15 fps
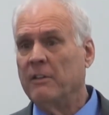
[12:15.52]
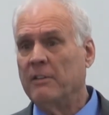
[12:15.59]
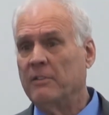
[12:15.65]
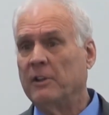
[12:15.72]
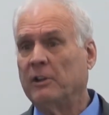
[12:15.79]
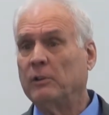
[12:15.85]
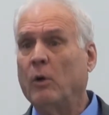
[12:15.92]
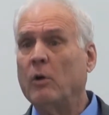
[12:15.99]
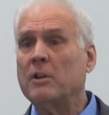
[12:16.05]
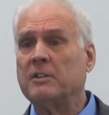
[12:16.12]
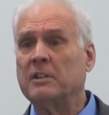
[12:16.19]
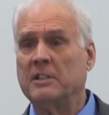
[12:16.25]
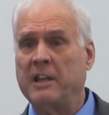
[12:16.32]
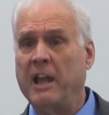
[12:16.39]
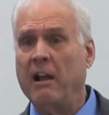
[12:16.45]
The Lord
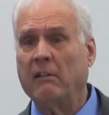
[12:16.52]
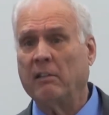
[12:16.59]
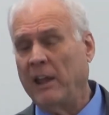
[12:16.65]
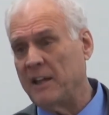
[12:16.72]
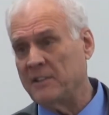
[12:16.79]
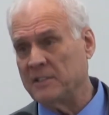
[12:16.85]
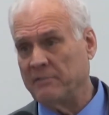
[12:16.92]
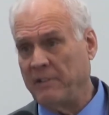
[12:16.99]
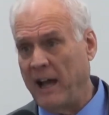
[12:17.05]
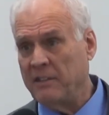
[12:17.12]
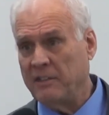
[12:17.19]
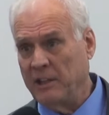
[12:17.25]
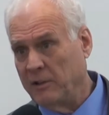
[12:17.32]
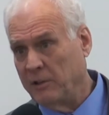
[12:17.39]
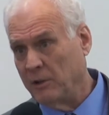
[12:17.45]
could care less if I
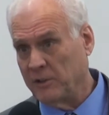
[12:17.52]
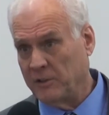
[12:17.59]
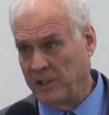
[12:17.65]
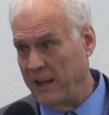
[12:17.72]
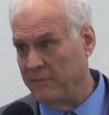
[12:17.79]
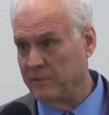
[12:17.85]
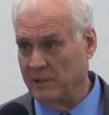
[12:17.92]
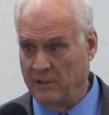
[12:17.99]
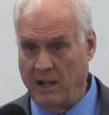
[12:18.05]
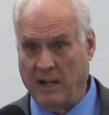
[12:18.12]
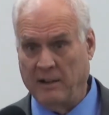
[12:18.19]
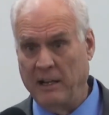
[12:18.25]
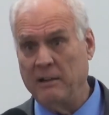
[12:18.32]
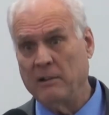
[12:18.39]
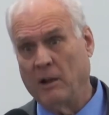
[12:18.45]
think you're saved or not.
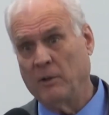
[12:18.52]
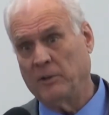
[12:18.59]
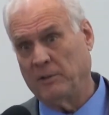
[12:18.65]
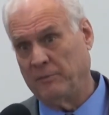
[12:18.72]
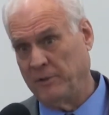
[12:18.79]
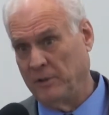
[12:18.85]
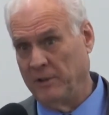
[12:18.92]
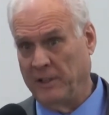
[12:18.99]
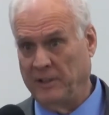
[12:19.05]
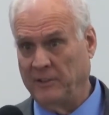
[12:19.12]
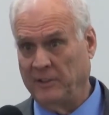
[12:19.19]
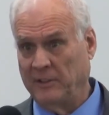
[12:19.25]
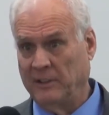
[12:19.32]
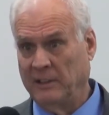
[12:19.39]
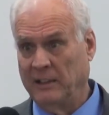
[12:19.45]
He knows if you're
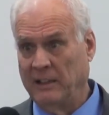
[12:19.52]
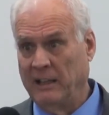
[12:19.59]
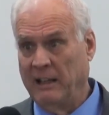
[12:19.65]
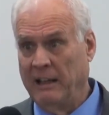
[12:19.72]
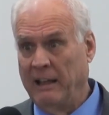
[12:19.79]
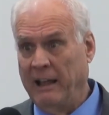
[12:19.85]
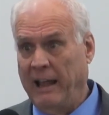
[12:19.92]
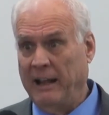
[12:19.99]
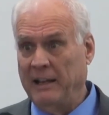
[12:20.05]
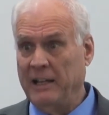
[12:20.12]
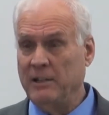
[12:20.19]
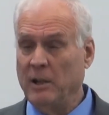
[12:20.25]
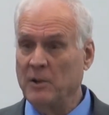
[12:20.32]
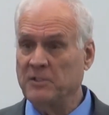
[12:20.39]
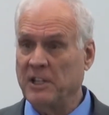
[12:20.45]
His. And He
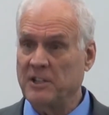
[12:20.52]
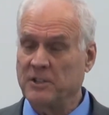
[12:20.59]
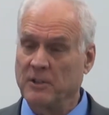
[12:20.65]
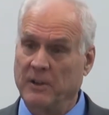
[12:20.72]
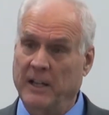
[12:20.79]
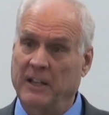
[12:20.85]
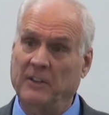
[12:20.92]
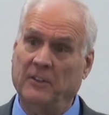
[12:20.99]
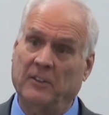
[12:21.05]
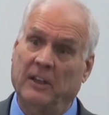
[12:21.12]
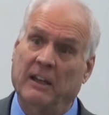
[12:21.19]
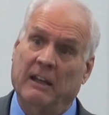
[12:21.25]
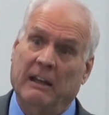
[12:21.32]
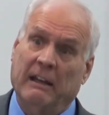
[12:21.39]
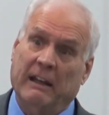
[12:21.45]
knows that you're His
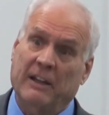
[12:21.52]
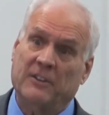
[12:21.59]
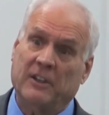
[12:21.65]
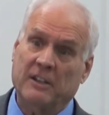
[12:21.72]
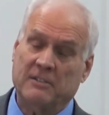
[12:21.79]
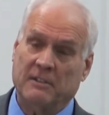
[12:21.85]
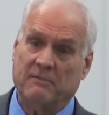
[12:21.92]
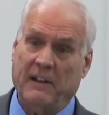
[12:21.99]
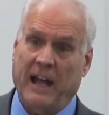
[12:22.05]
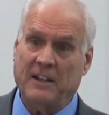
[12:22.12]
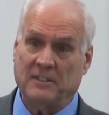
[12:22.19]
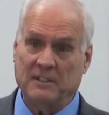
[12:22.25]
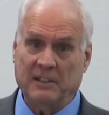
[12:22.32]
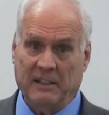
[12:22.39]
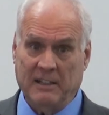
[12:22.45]
in such a
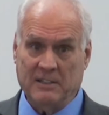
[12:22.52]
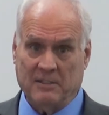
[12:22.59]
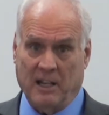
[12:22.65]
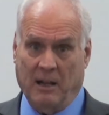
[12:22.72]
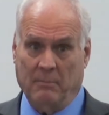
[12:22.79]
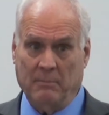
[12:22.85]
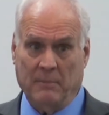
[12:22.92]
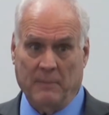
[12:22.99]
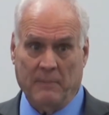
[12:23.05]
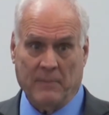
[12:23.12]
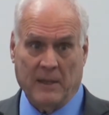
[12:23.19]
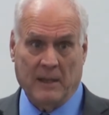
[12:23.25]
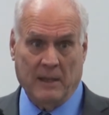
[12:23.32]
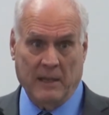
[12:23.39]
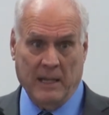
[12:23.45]
fashion that He's come
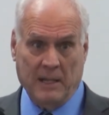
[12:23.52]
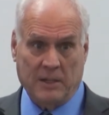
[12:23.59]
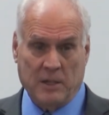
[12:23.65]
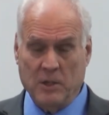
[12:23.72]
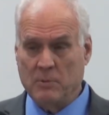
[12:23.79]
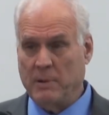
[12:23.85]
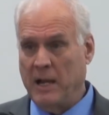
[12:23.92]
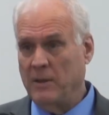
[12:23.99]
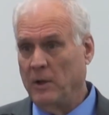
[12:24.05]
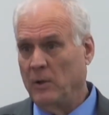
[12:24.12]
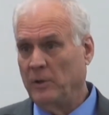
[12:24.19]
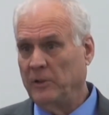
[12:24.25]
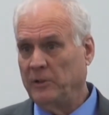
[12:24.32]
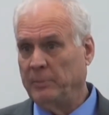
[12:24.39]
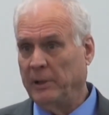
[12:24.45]
into you by the
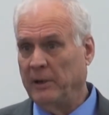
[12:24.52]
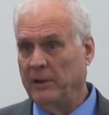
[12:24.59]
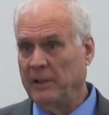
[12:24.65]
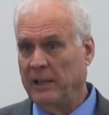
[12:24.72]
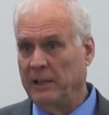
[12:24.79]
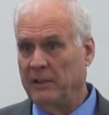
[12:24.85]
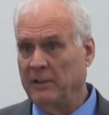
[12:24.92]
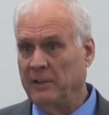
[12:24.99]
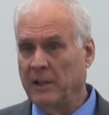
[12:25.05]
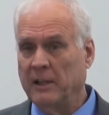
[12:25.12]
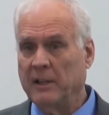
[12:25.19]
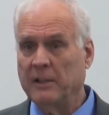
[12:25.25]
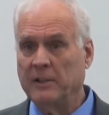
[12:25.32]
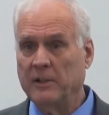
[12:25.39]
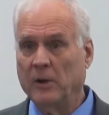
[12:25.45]
Holy Spirit and
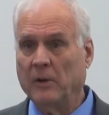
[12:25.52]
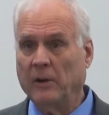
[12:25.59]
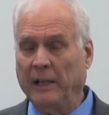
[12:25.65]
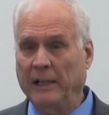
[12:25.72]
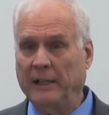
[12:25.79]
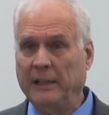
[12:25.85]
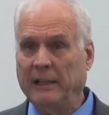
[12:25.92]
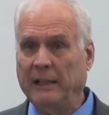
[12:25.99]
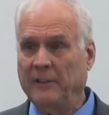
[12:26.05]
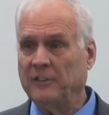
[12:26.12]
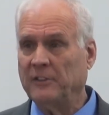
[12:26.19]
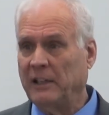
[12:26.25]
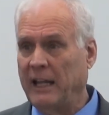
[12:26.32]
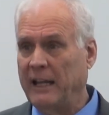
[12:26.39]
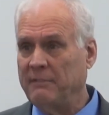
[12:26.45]
you're in His
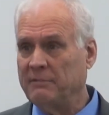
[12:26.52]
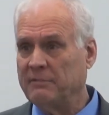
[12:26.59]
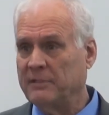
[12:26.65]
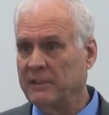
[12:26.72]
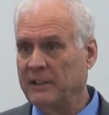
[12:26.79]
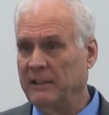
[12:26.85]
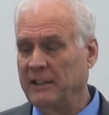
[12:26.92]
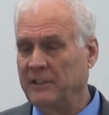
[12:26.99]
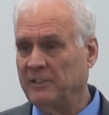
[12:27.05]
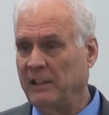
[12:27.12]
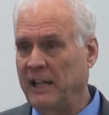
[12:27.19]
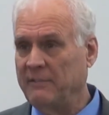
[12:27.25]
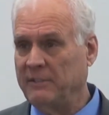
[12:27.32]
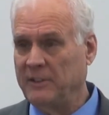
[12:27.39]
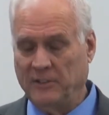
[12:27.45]
life and His
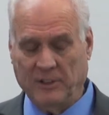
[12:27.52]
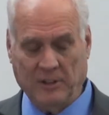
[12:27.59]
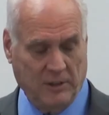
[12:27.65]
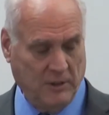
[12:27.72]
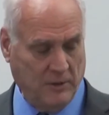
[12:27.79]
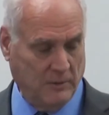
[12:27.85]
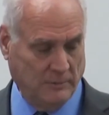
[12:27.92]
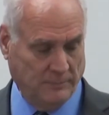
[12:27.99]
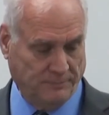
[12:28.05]
life is in you.